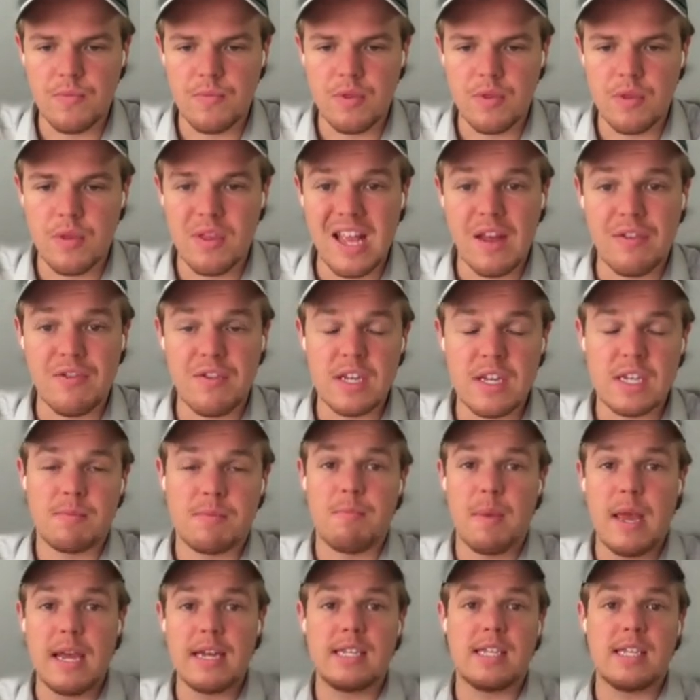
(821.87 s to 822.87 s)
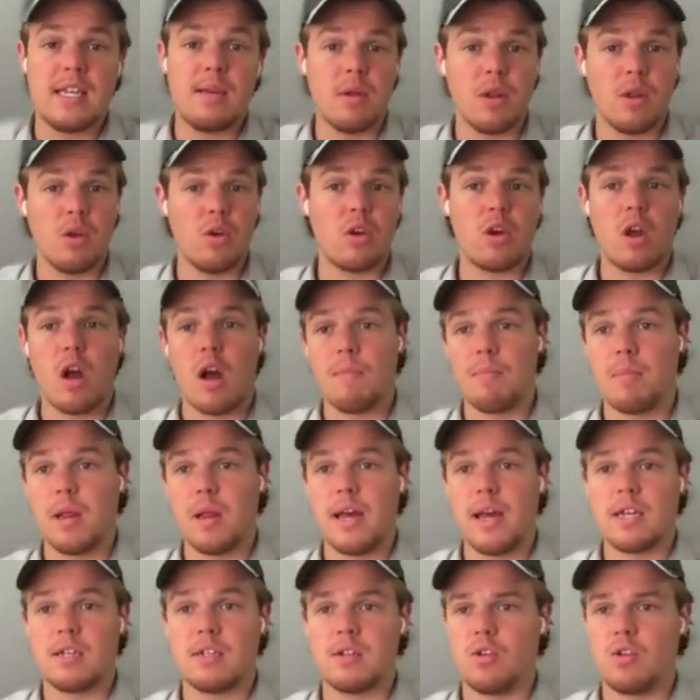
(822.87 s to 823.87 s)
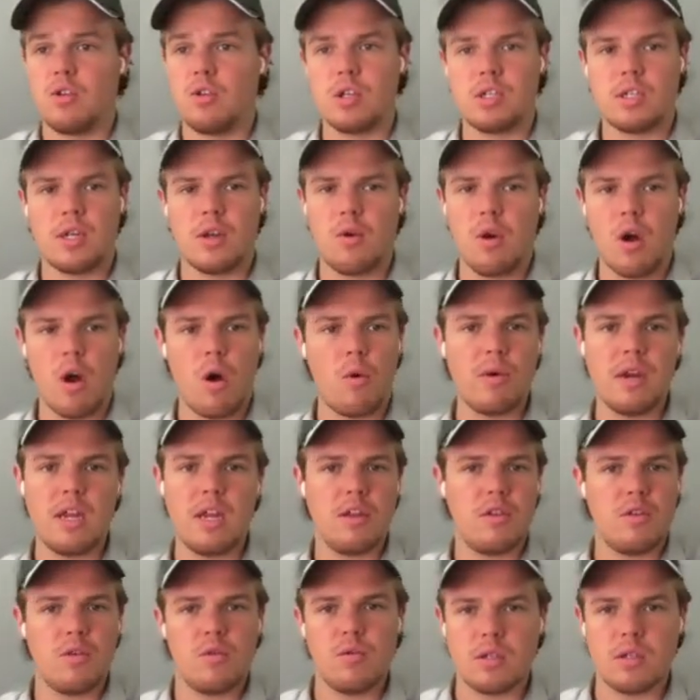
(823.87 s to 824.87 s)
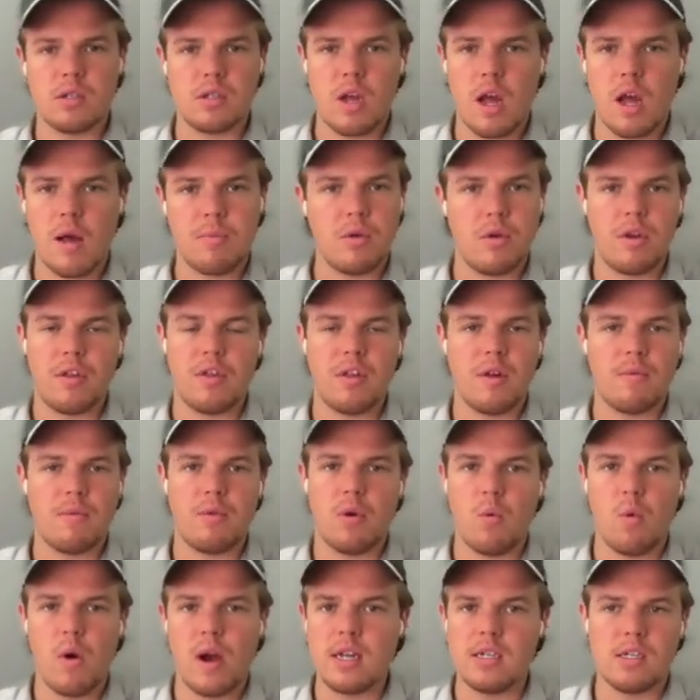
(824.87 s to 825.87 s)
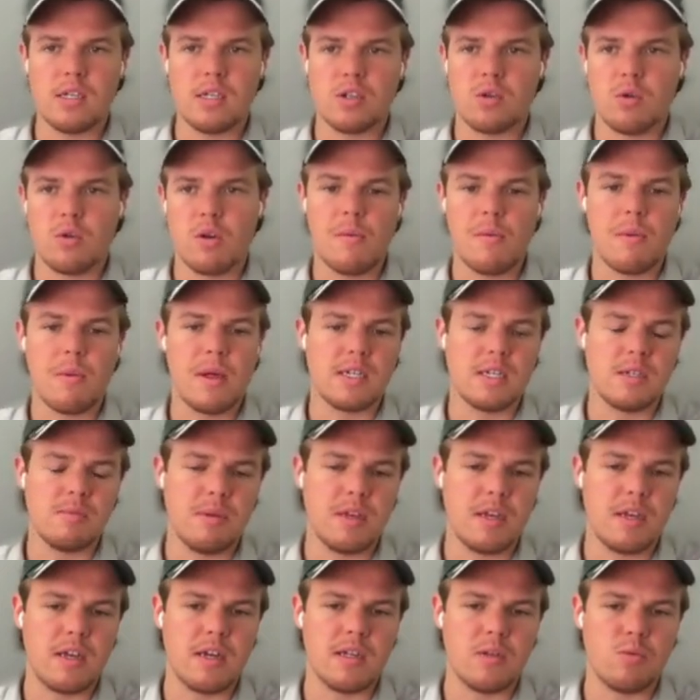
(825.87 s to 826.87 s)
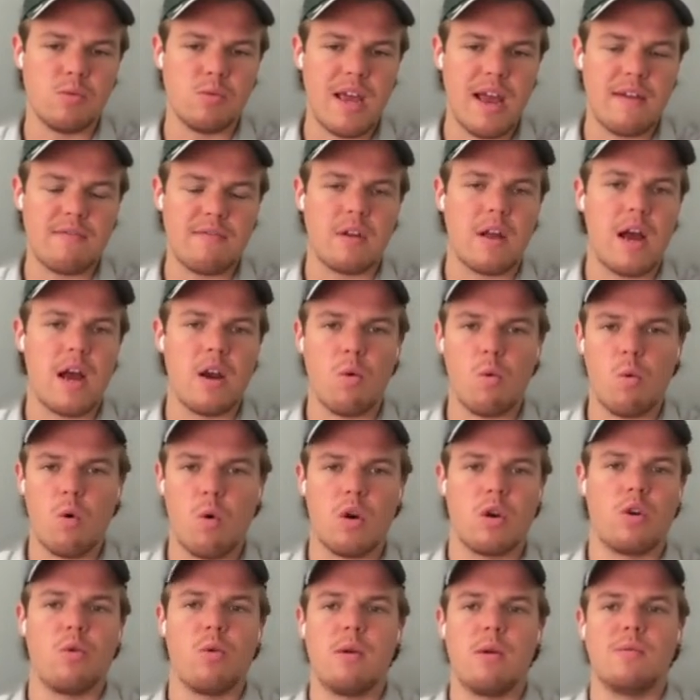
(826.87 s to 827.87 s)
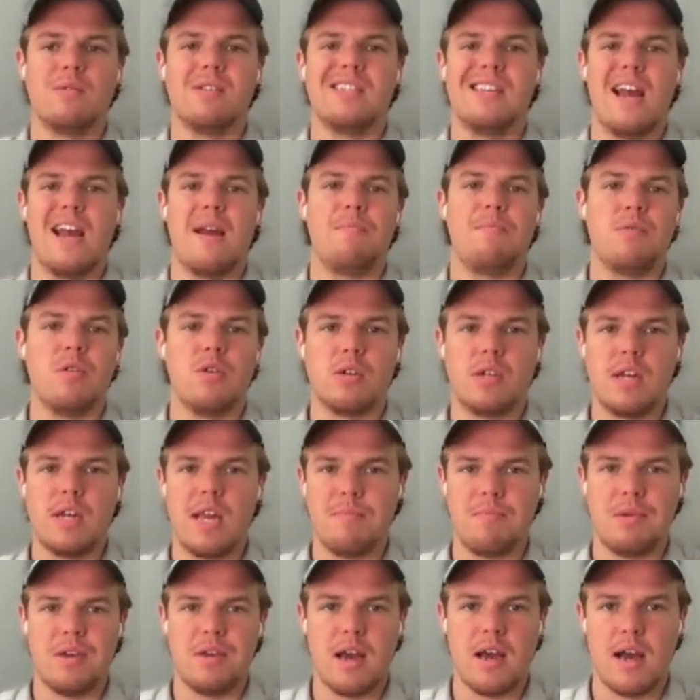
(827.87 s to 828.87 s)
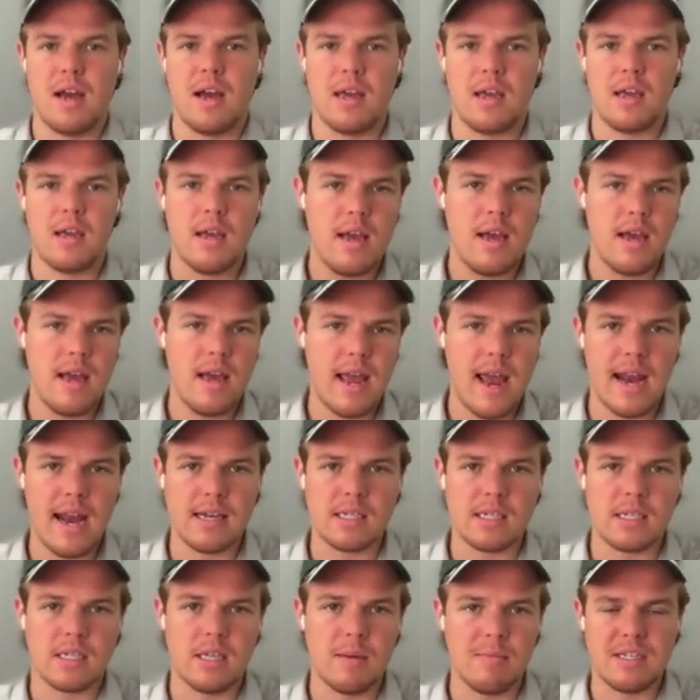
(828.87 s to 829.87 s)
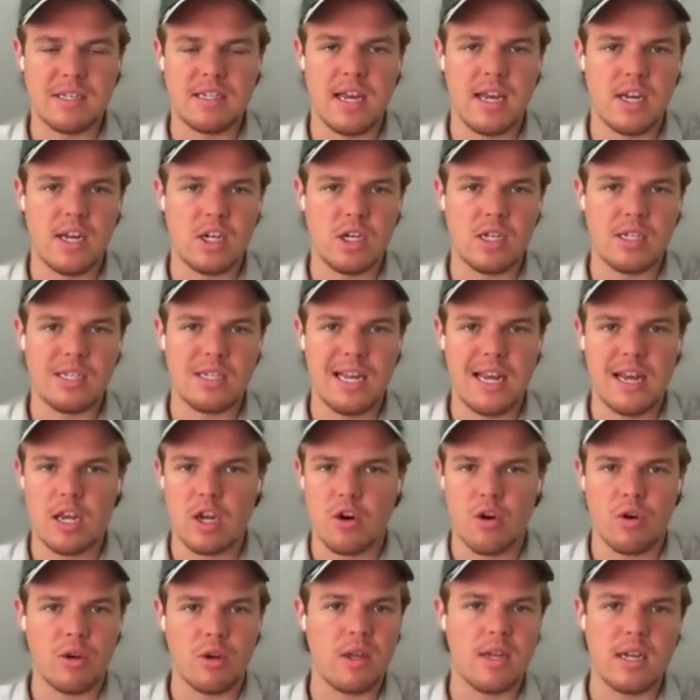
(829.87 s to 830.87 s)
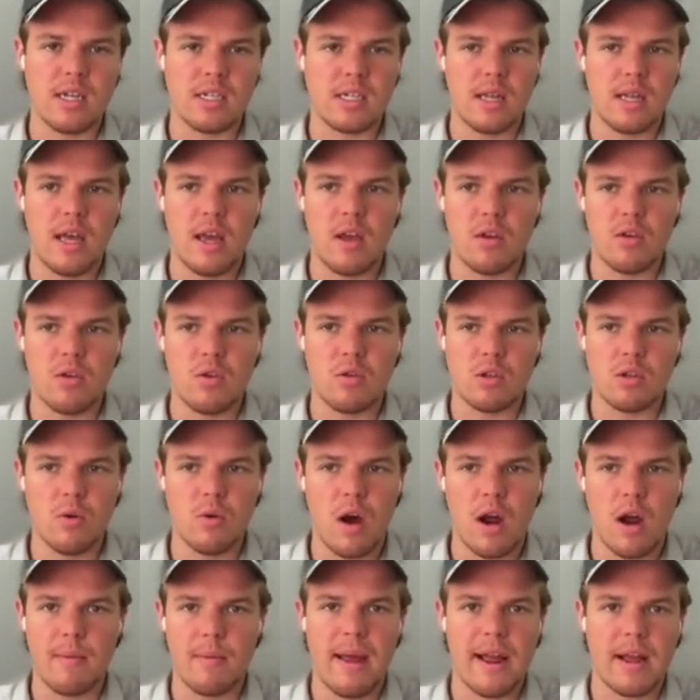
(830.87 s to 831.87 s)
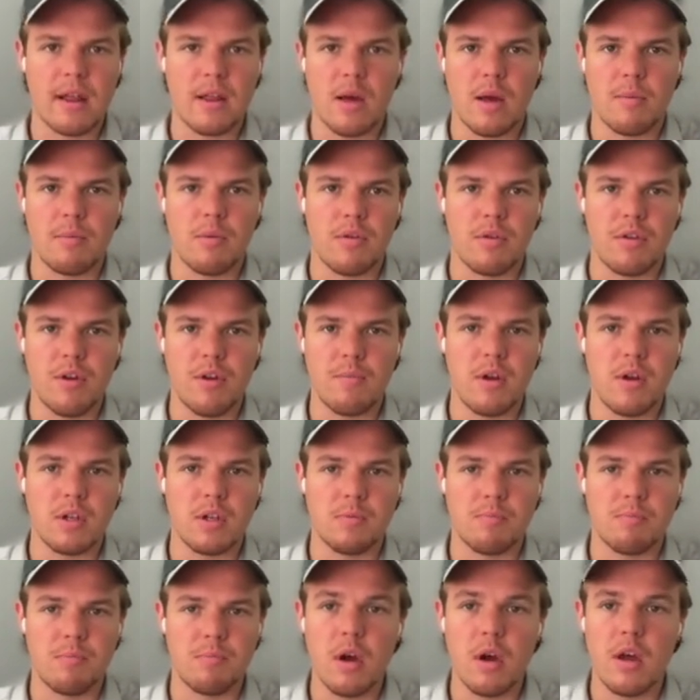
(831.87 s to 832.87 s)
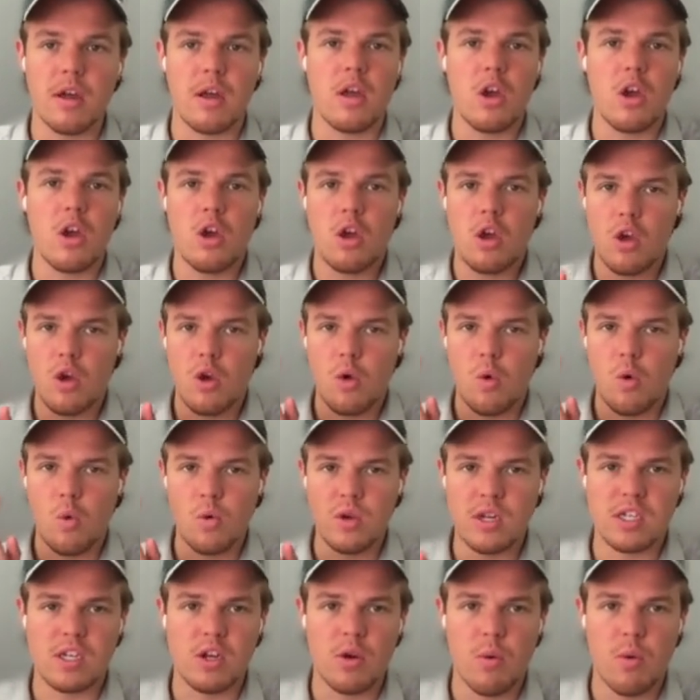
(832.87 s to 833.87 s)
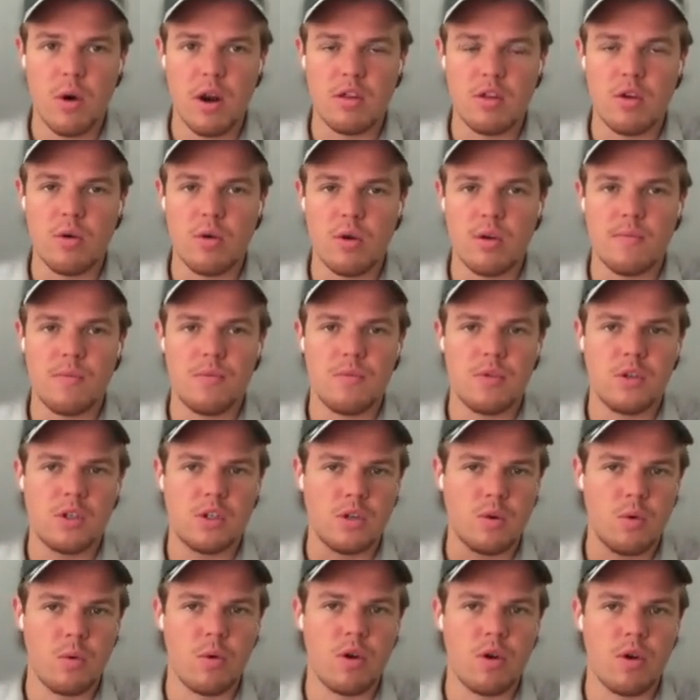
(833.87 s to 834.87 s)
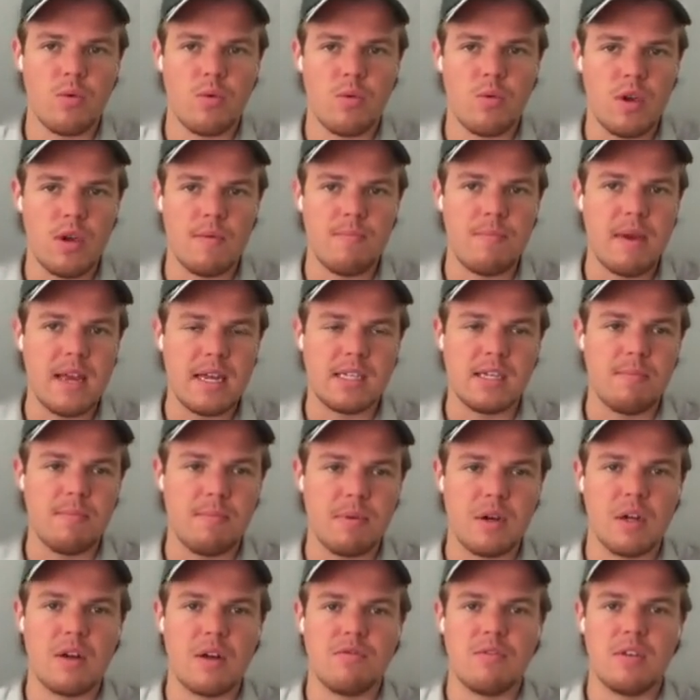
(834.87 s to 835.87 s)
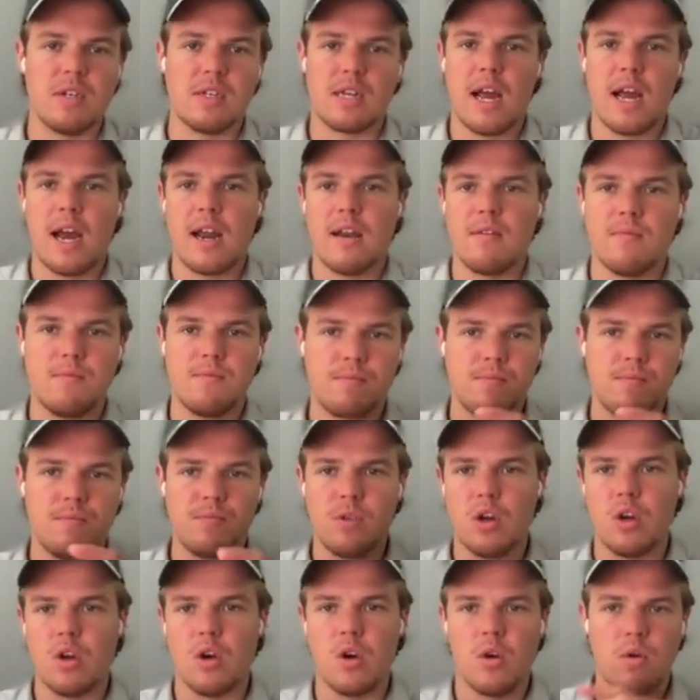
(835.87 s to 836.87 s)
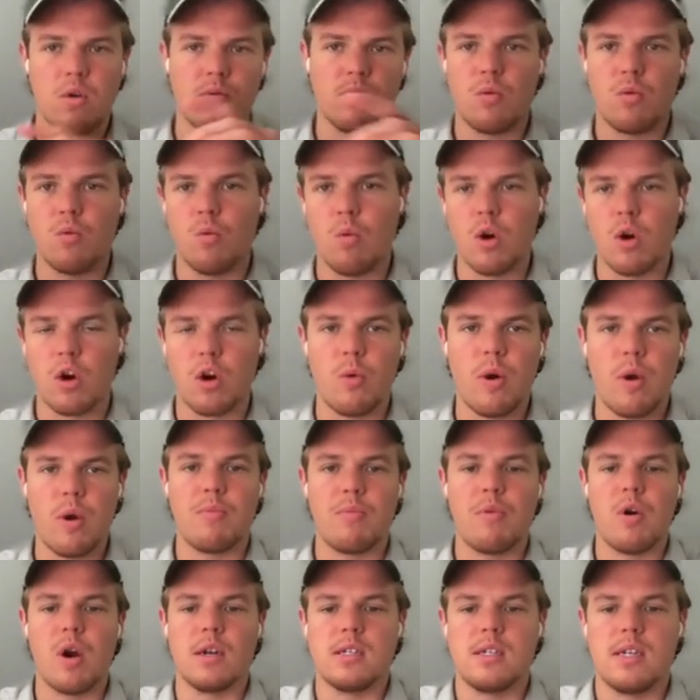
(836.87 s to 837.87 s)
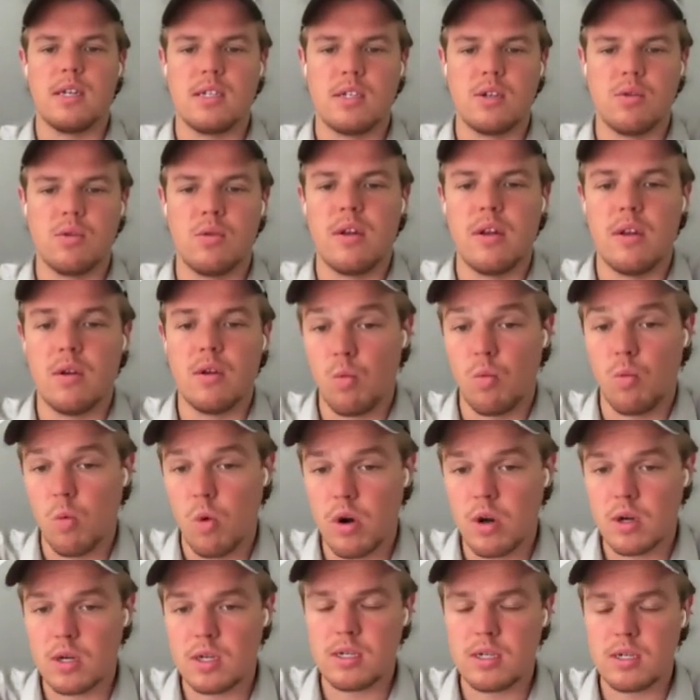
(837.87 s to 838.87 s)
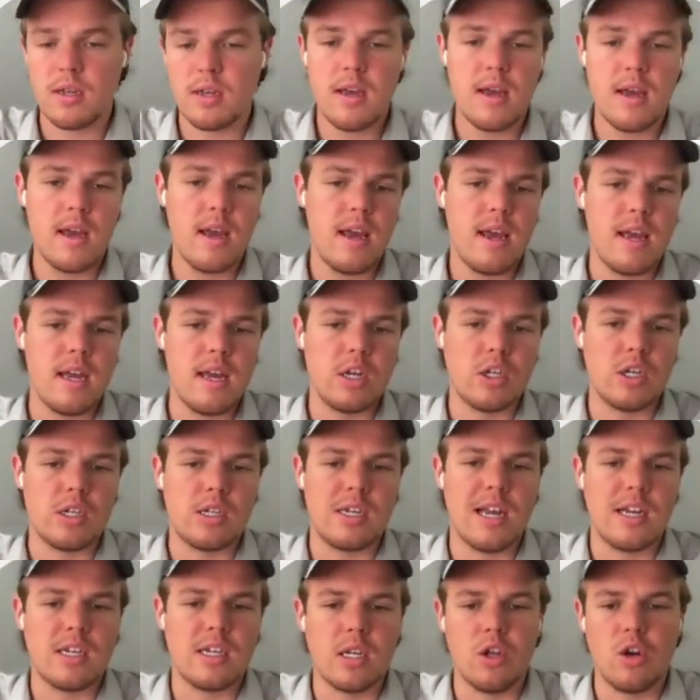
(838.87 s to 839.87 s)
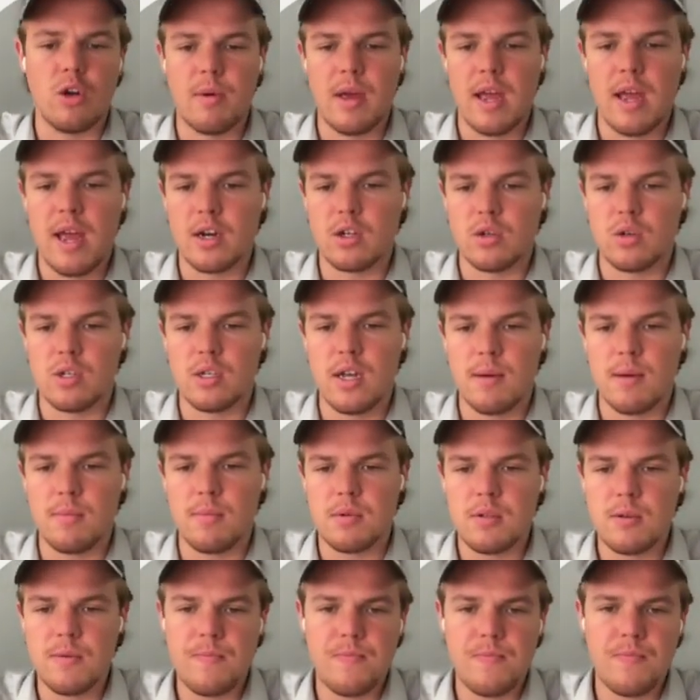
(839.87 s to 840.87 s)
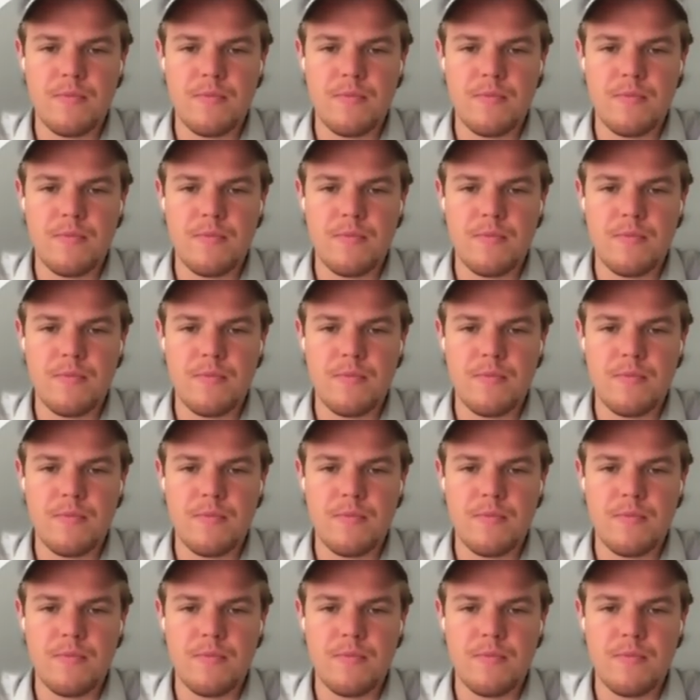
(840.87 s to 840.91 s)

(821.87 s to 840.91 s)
Now this may seem a little complex. You're just like, all we need to do is upload a thumbnail. Why is this so complex? It's because we have to kind of work around Zapier's A P I and its limitations. It currently doesn't allow you to automatically upload thumbnails, but we still wanna do it. So we're, we basically built out this kind of, you know, workaround process. So it works, it just takes a little bit extra steps.